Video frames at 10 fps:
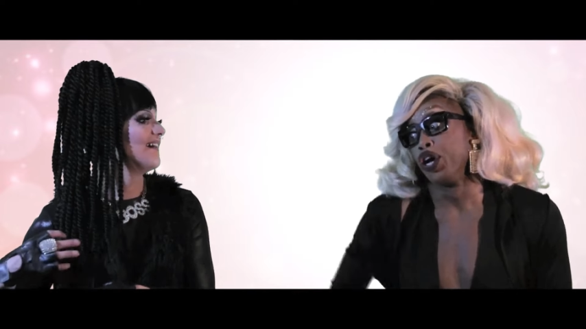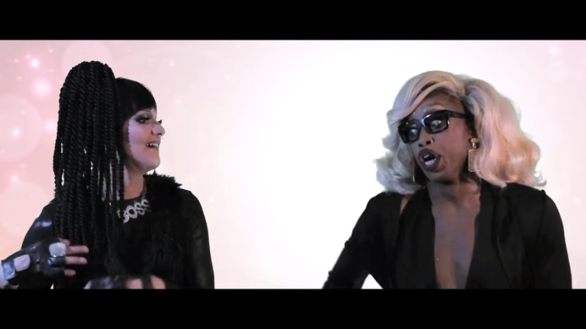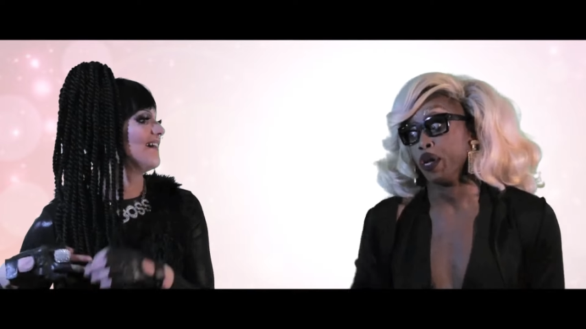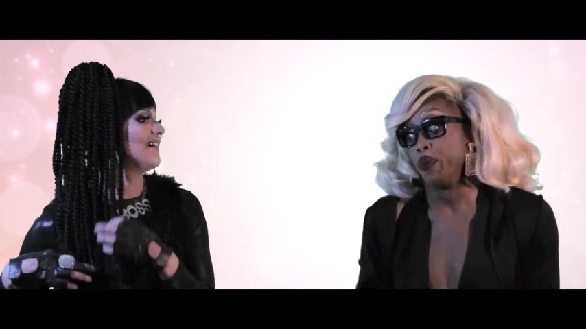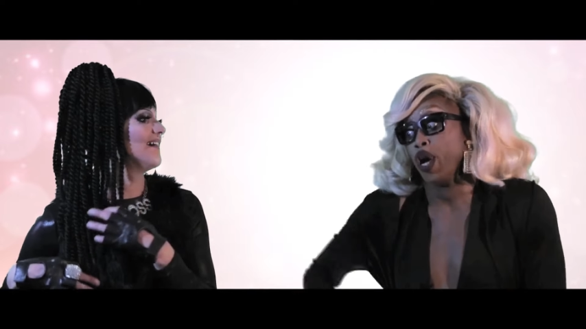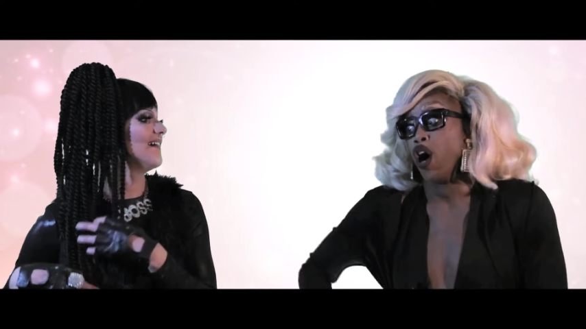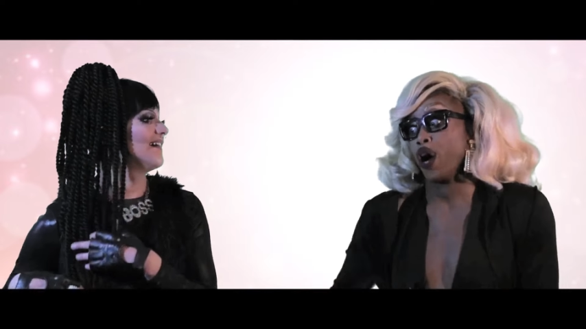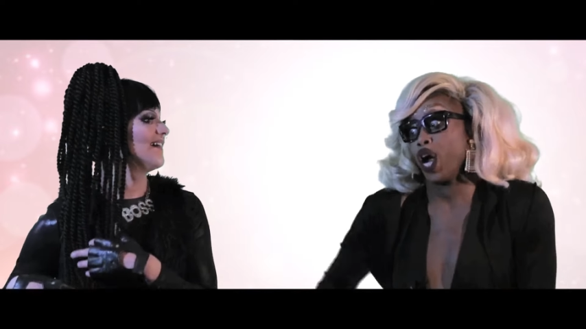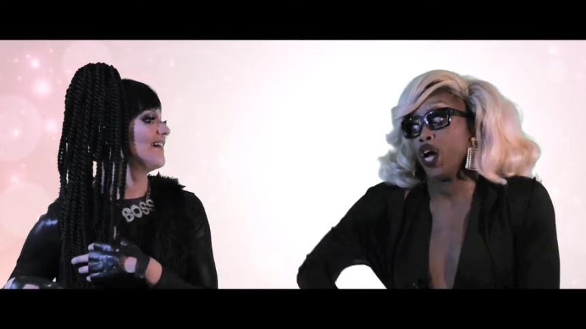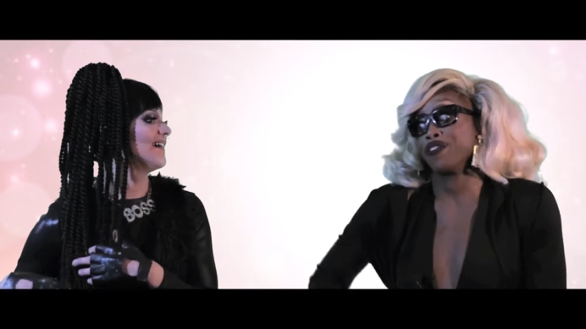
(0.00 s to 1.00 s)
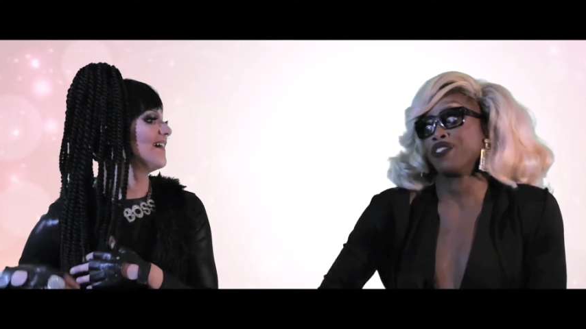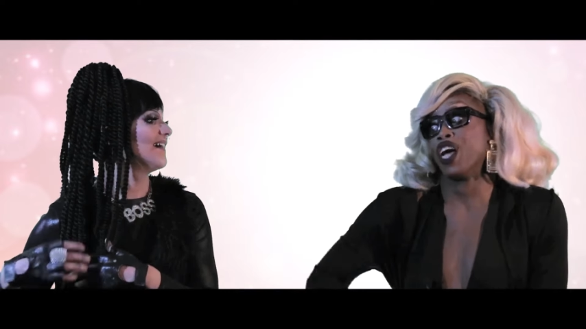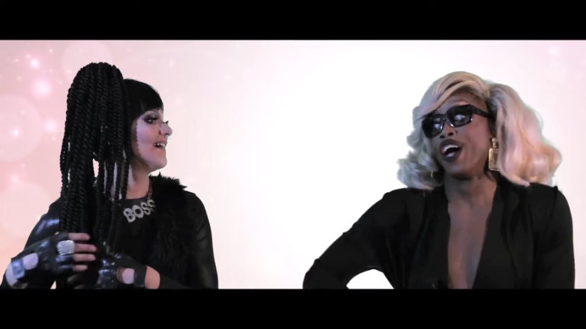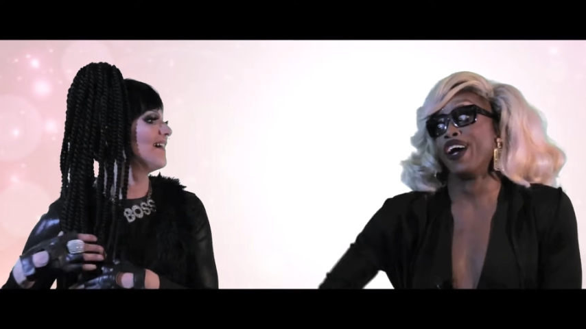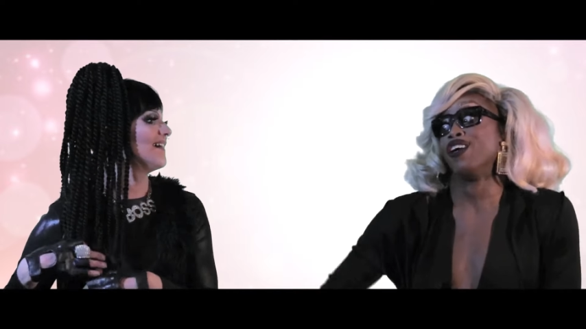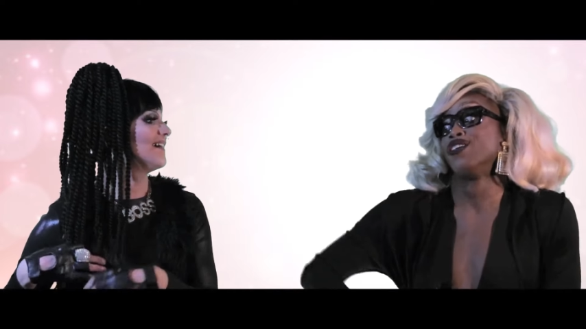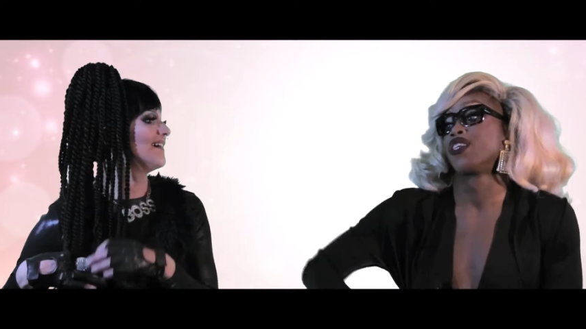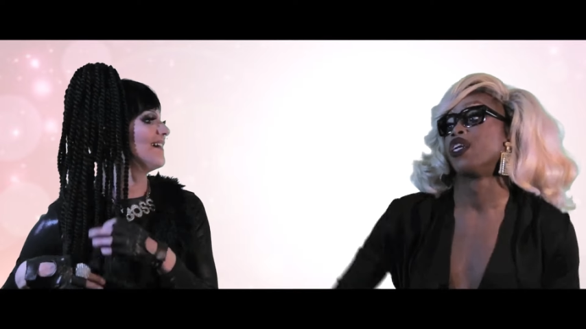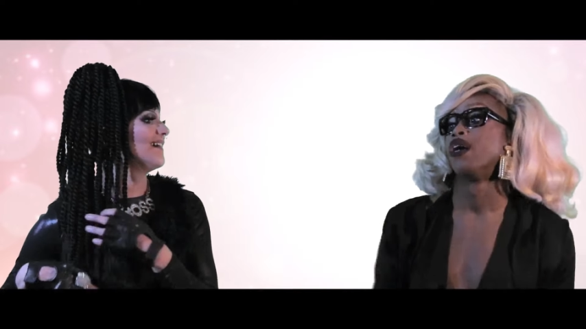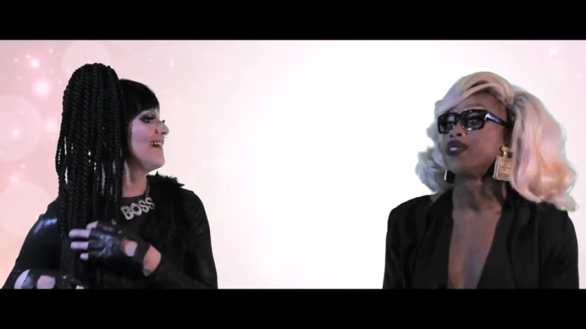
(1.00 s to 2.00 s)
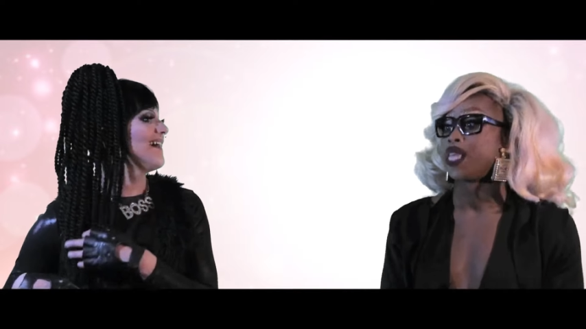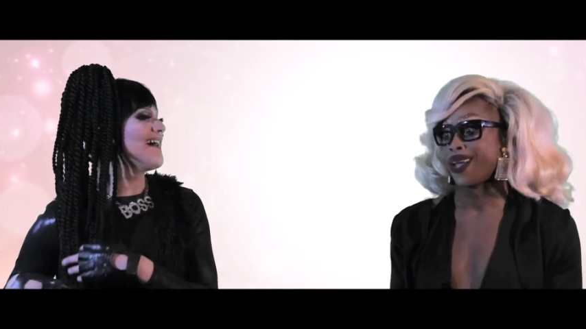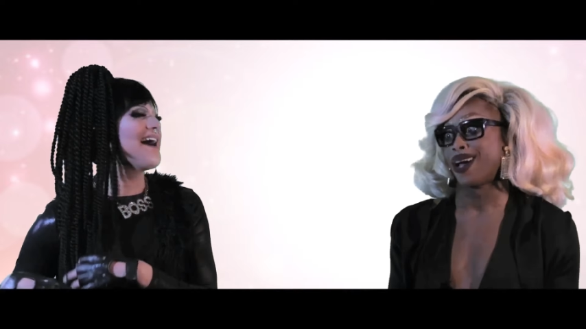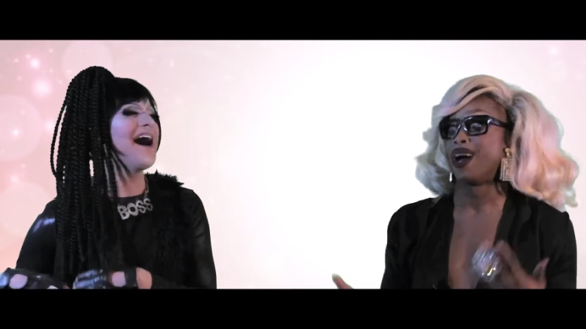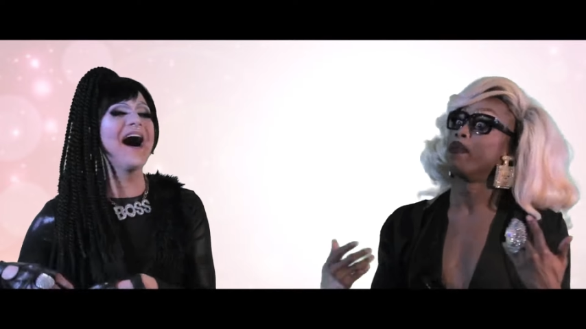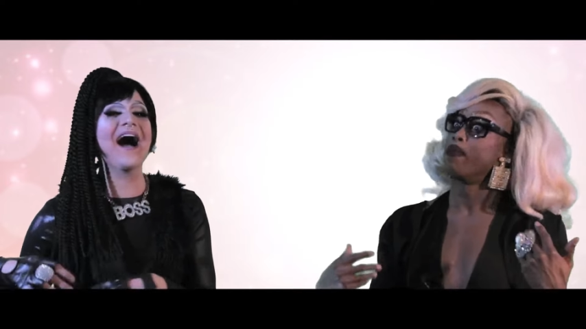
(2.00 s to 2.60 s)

Speaker 1: you're going to be Ariana Styles. And I was like, uh,